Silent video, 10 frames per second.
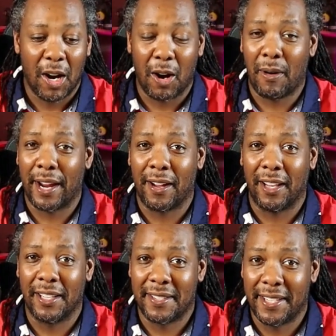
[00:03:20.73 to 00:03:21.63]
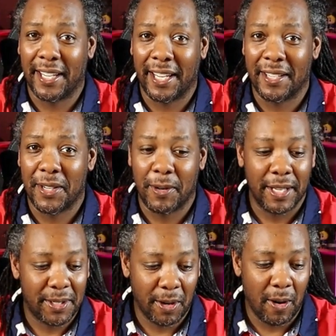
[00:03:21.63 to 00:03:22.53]
All right, y'all, let's dig into
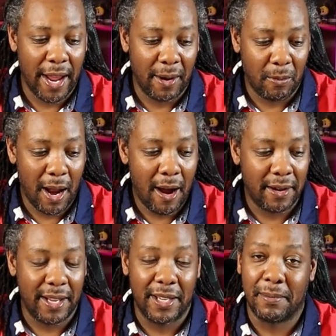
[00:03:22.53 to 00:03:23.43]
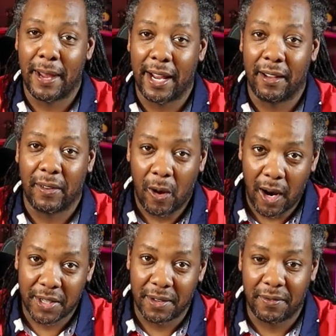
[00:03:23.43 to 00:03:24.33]
it. So a round is made of
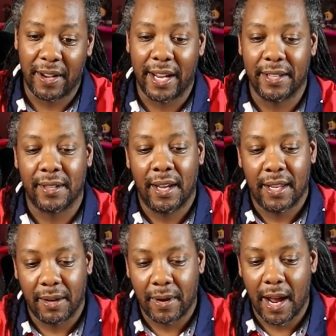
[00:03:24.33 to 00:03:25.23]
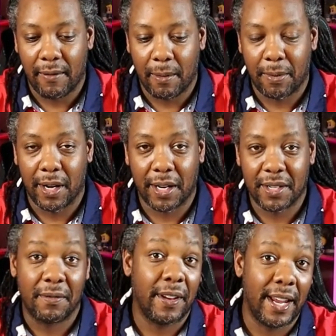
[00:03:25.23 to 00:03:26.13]
auction phase, then we have our
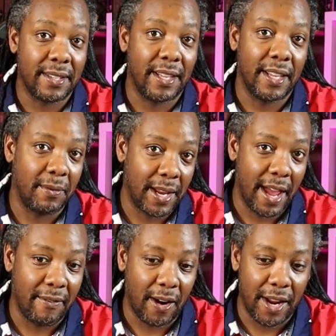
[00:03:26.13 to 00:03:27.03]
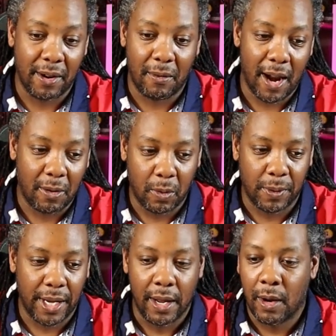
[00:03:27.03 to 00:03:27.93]
production phase, and then we have our end round where
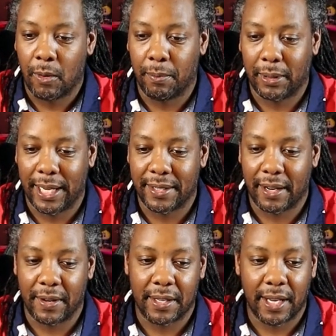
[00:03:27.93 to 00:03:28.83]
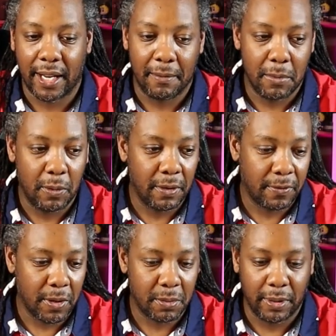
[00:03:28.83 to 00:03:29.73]
we replace everything and move the
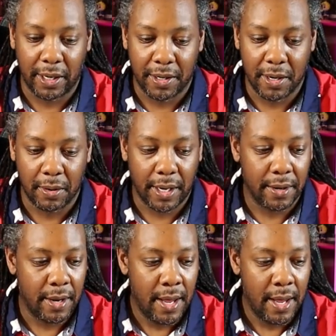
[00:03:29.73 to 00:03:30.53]
first player token.